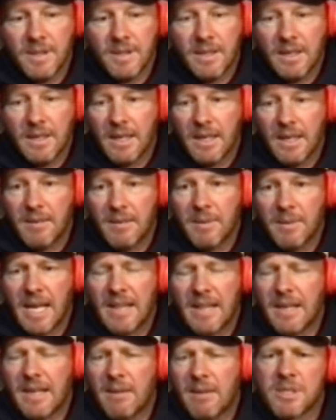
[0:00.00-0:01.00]
And
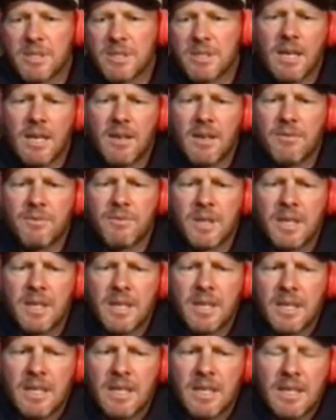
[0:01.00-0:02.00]
that was kind of
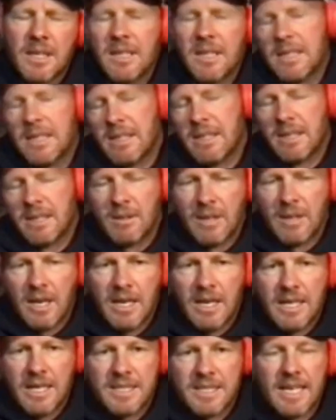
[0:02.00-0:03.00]

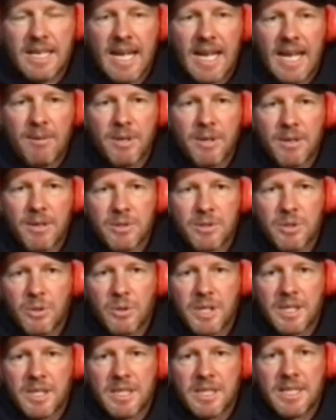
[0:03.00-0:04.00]
earlier today when I was
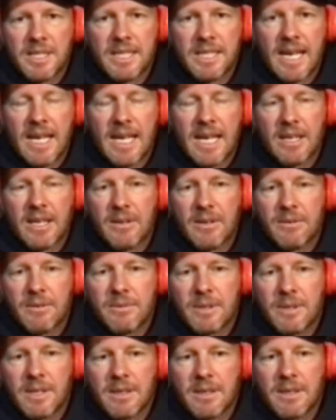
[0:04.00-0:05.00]
talking to
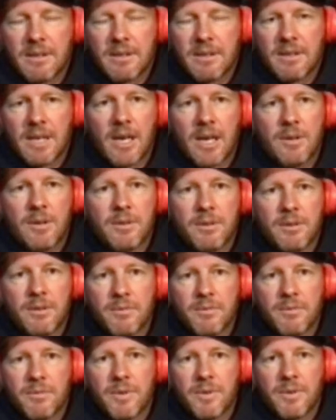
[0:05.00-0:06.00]
Diego, the owner
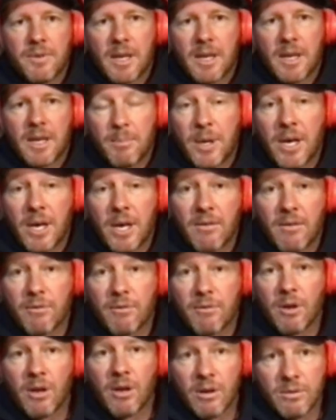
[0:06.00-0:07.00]
of
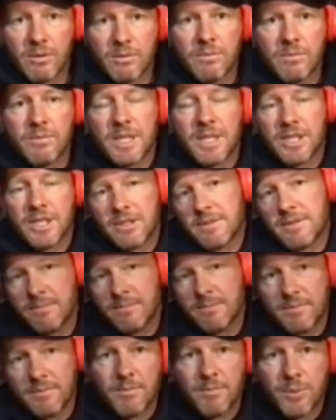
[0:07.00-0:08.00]
Perivolo, which
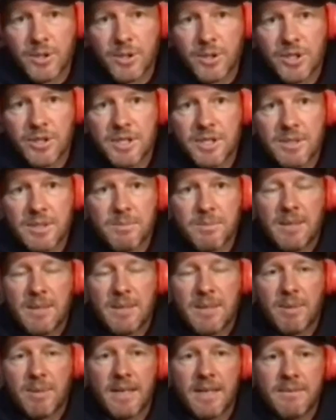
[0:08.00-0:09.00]
produces
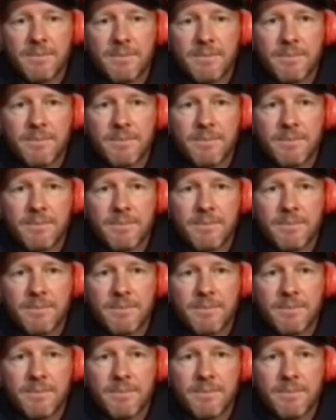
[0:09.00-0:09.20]
Miniplane.